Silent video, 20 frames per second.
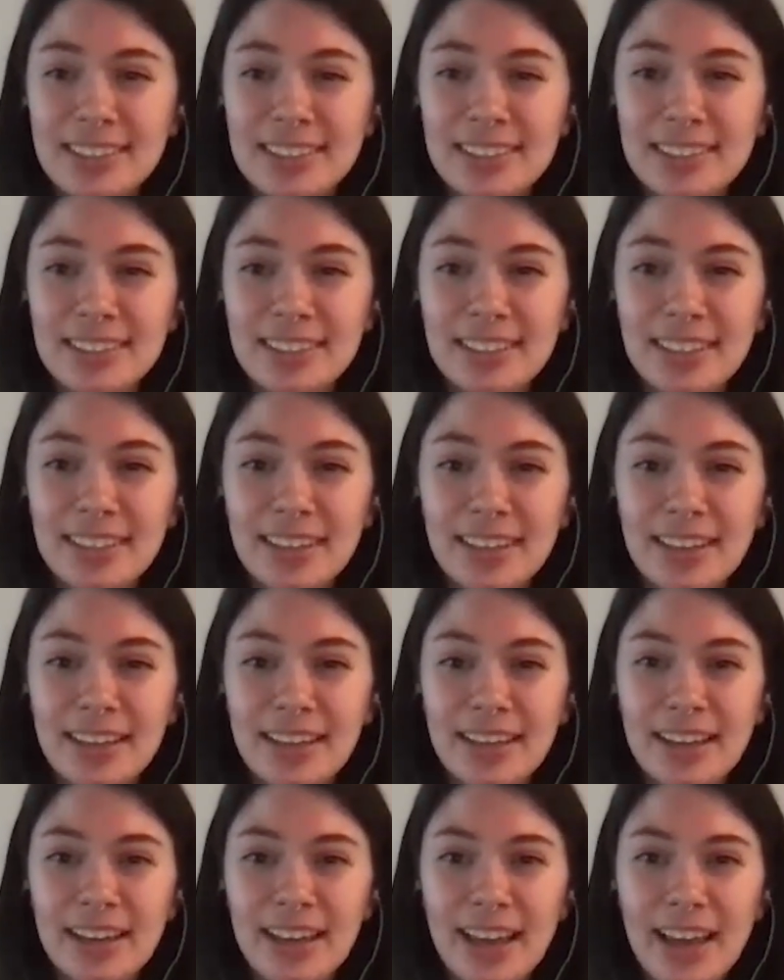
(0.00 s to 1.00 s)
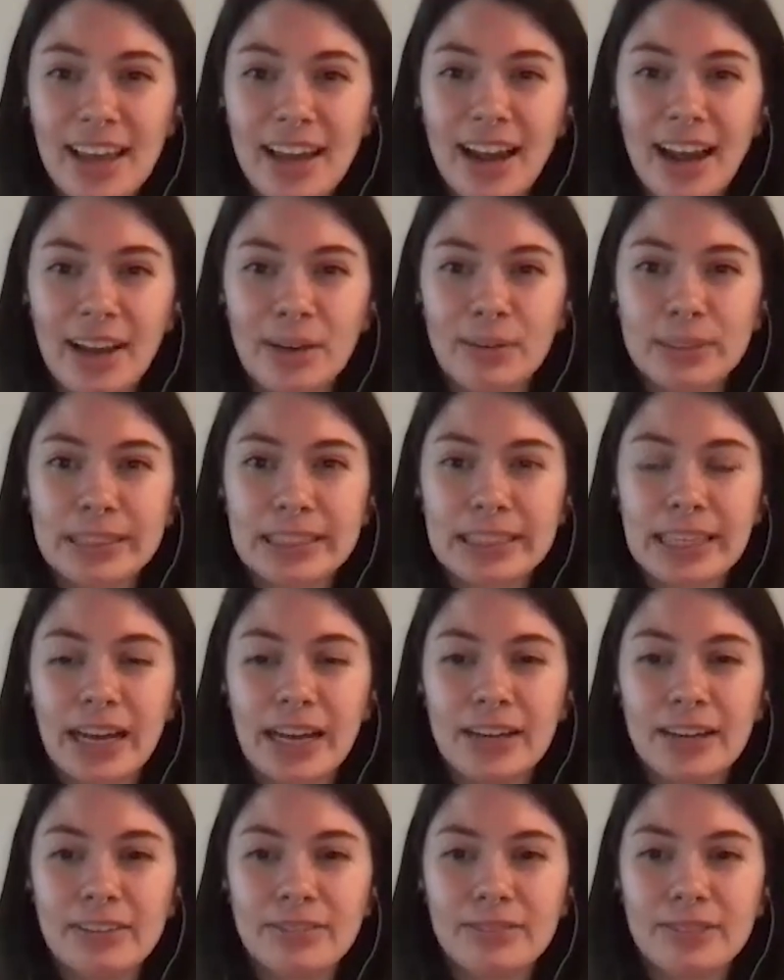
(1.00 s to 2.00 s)
Mm. And I was
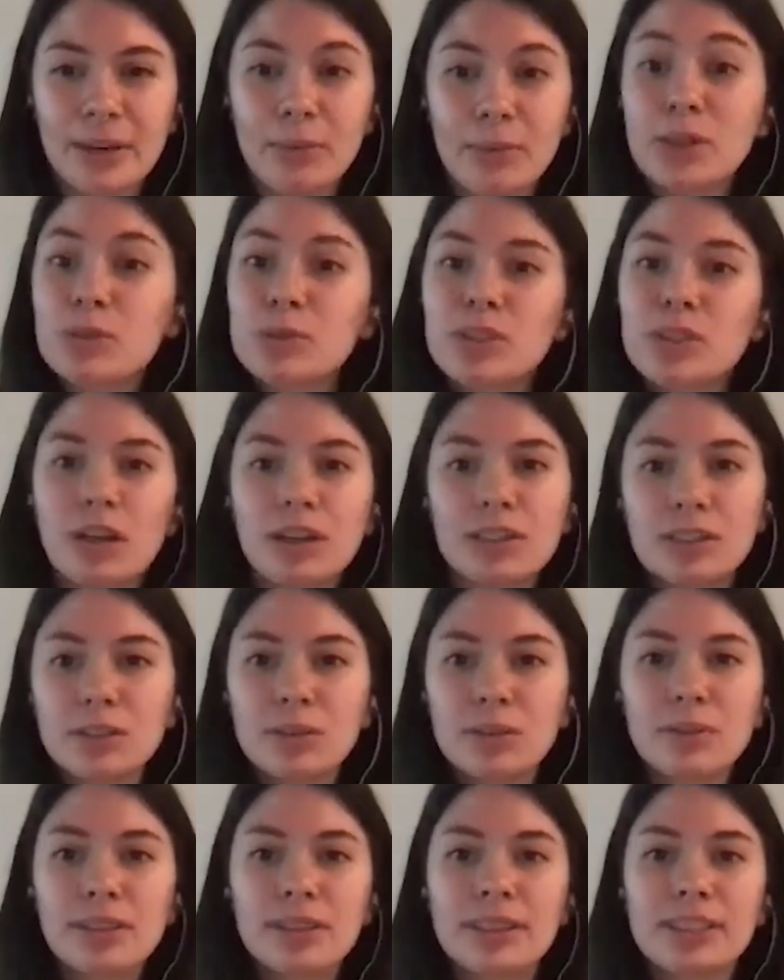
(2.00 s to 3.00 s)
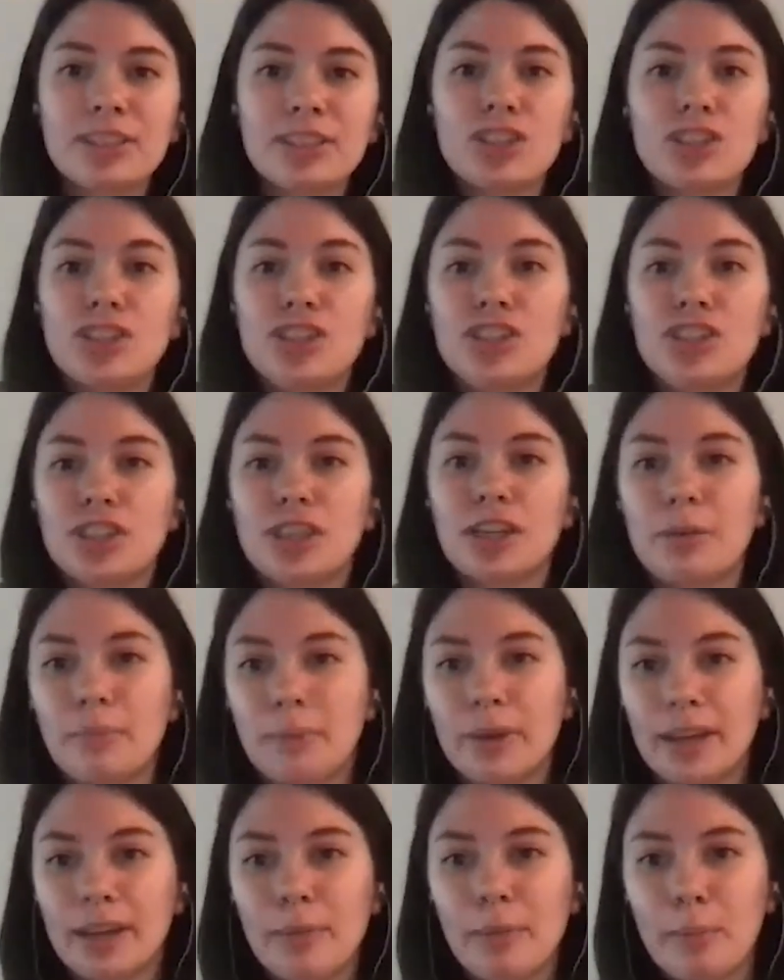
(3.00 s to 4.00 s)
kind of, which was also
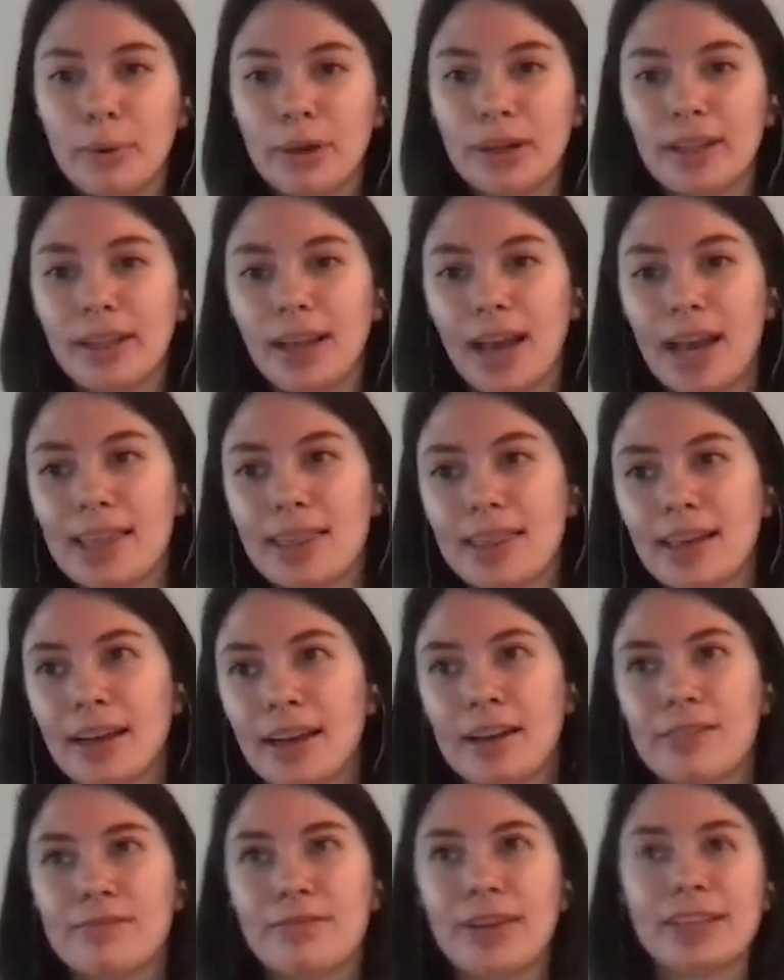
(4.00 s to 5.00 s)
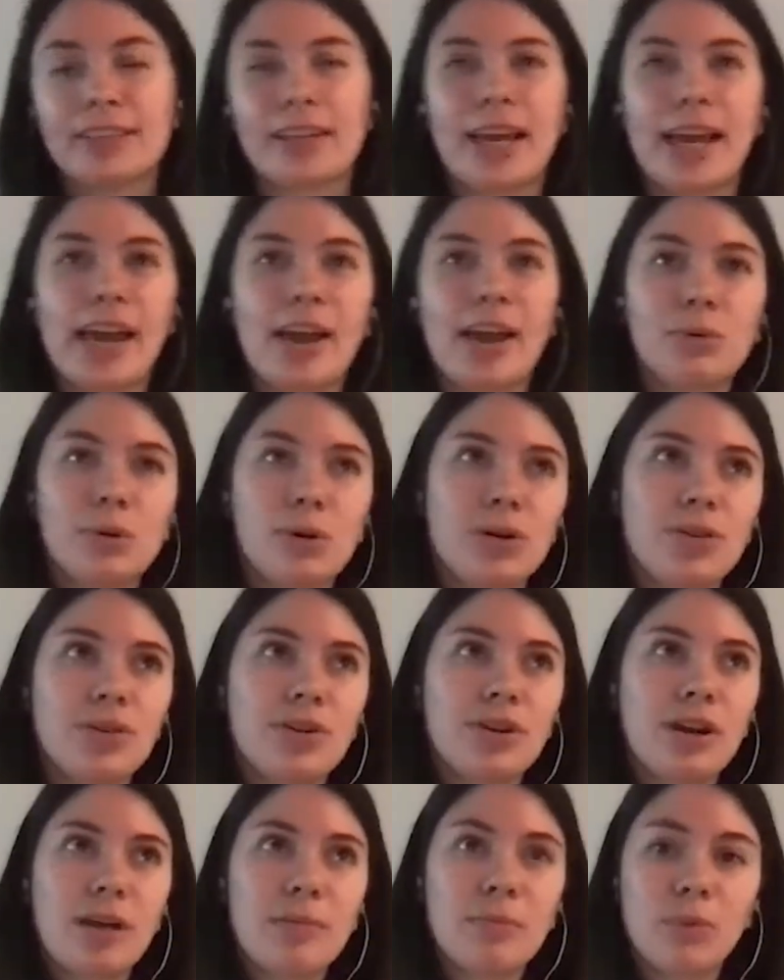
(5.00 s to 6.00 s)
legitimate, but I think I, as I get
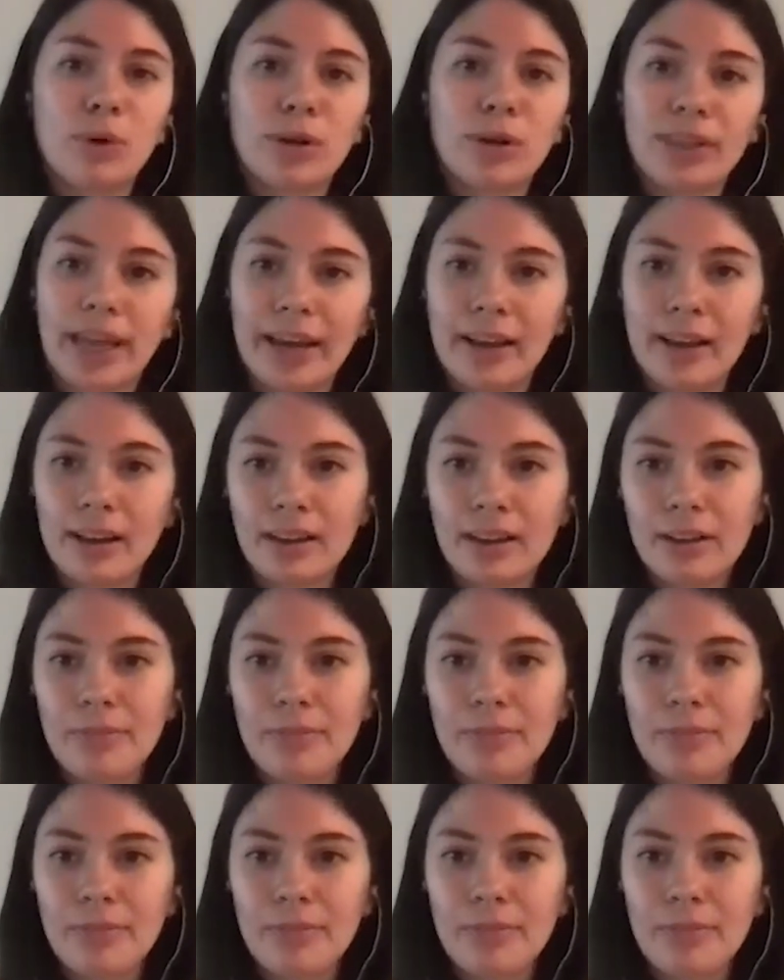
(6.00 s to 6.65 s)
older, I'm more like,